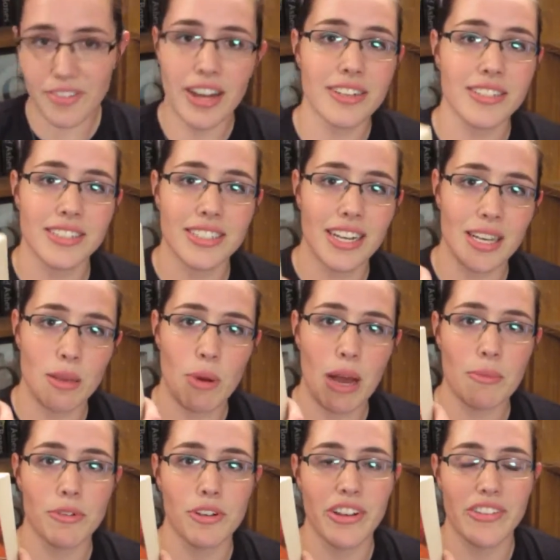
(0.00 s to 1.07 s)
Fire Study
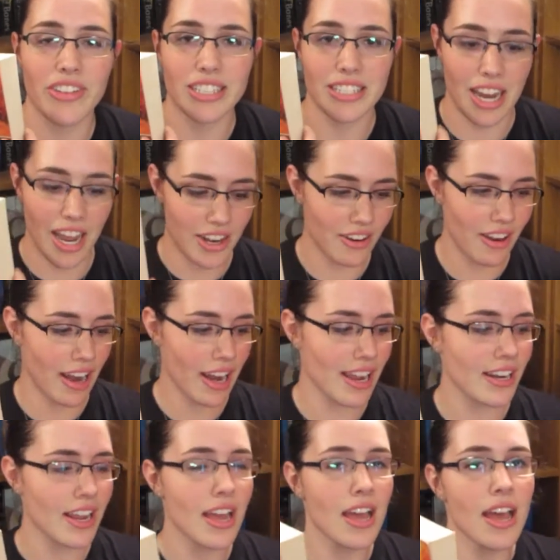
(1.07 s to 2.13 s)
by Maria V. Snyder
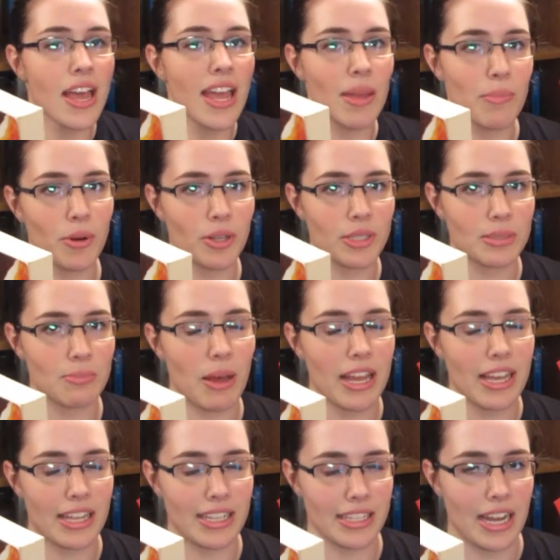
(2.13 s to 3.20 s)
and Impulse
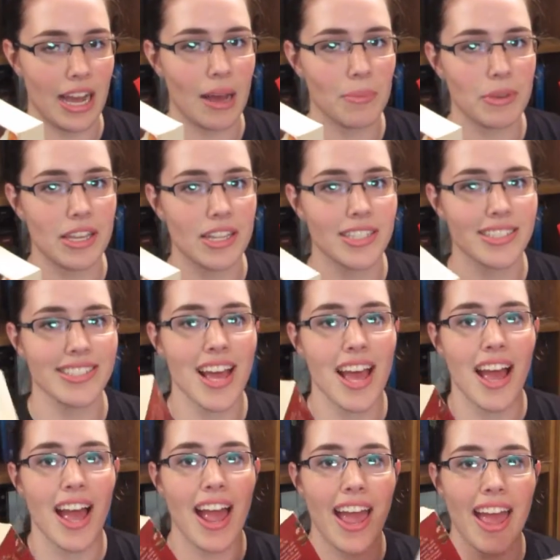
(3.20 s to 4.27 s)
by Ellen Hopkins.
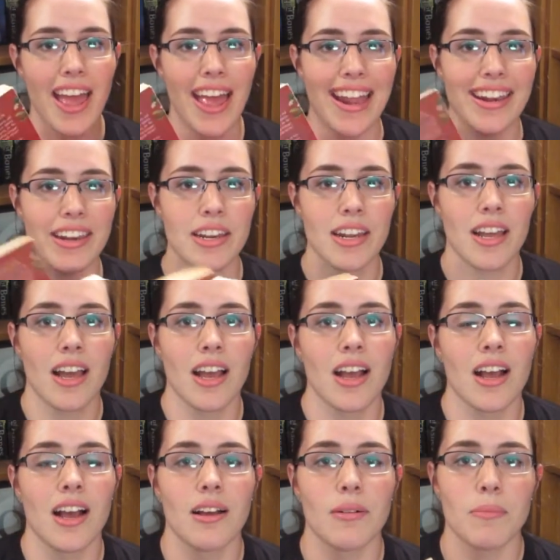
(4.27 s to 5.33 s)
And
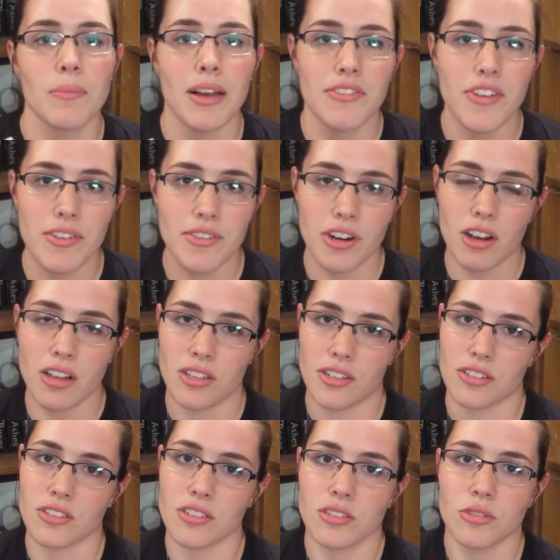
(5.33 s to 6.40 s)
my favorite
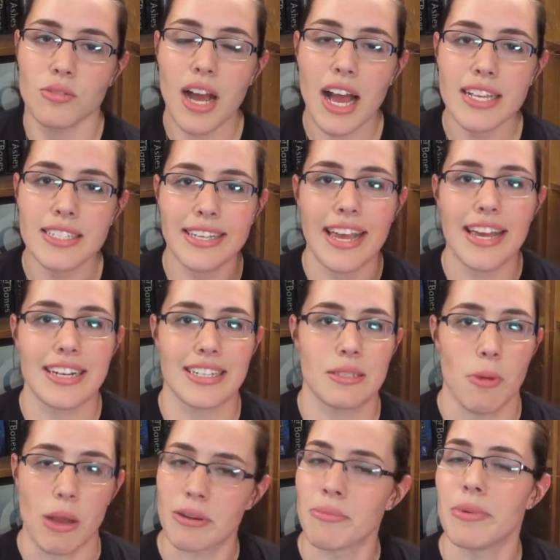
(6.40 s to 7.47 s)
authors. You guys can't
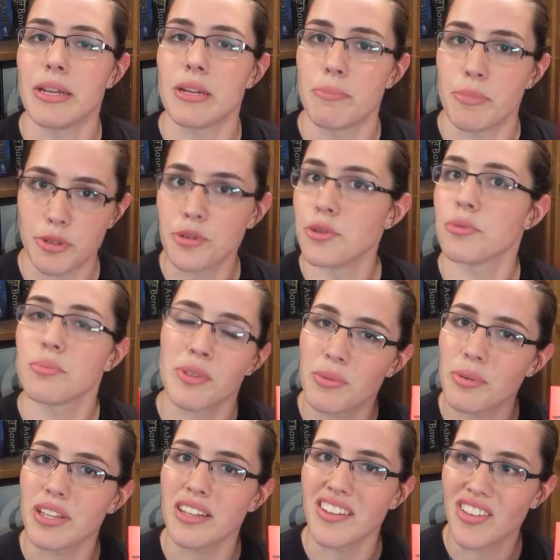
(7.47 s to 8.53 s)
expect me to choose
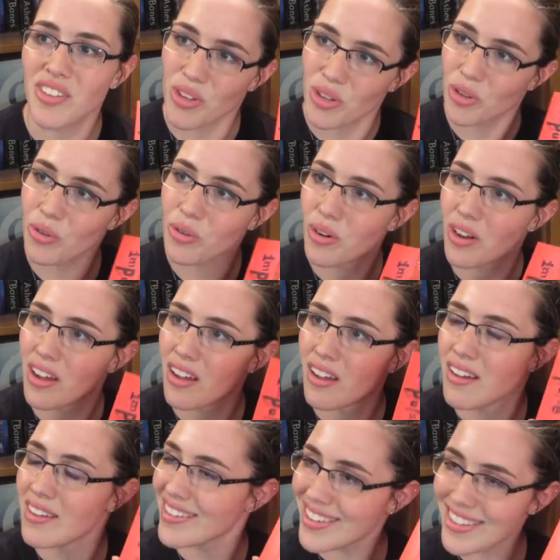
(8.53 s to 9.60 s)
between these two.
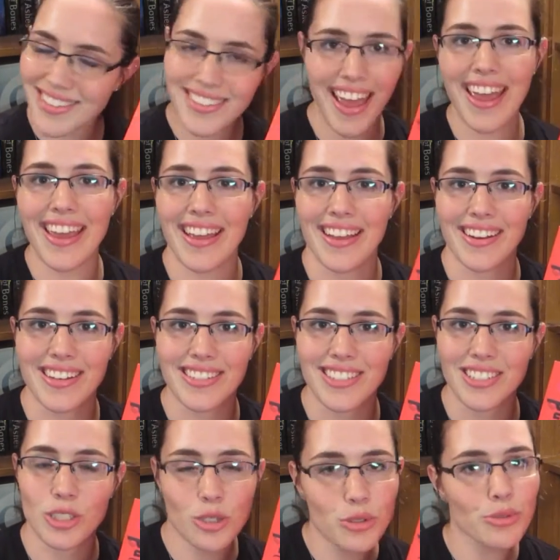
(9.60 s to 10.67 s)
You just can't because
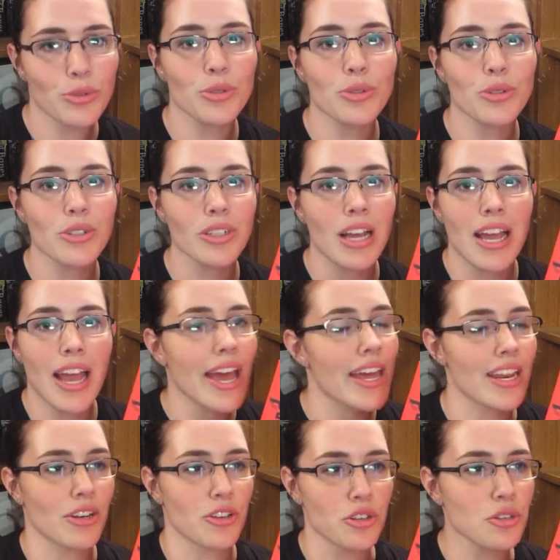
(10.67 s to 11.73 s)
it's cruel
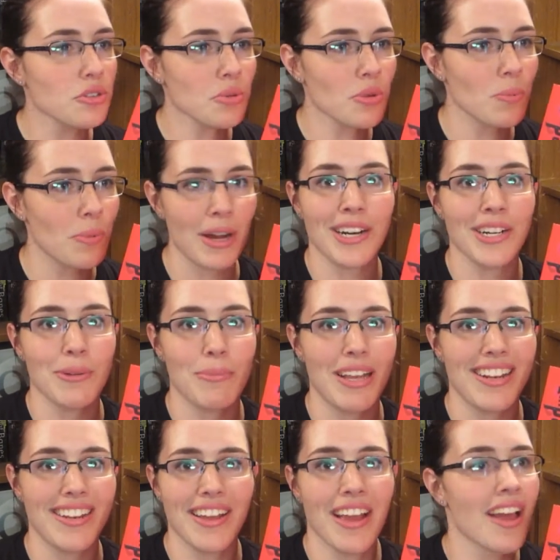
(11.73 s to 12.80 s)
and unusual
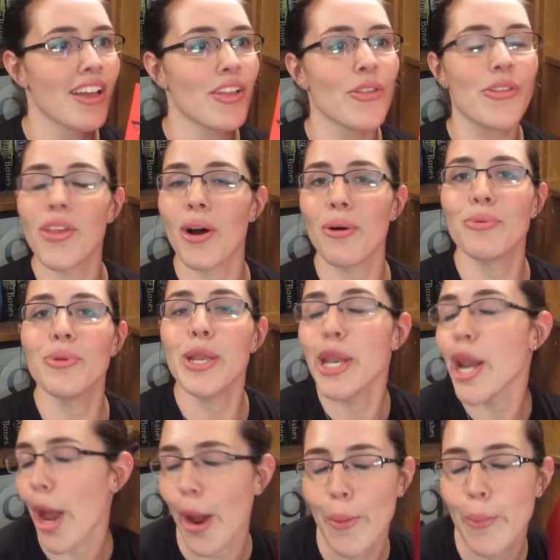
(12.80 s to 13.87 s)
punishment. So
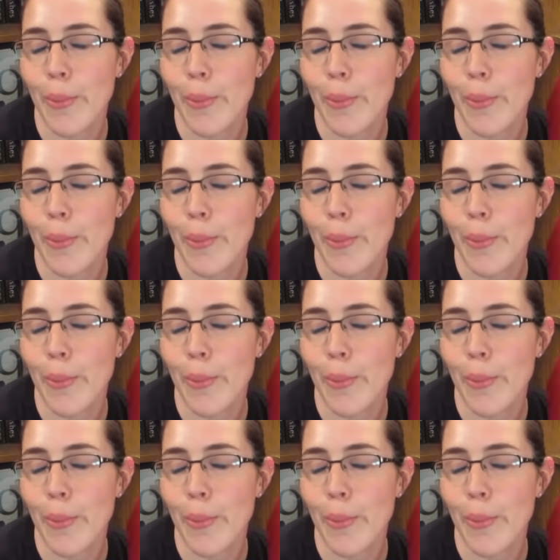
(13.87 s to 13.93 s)
no.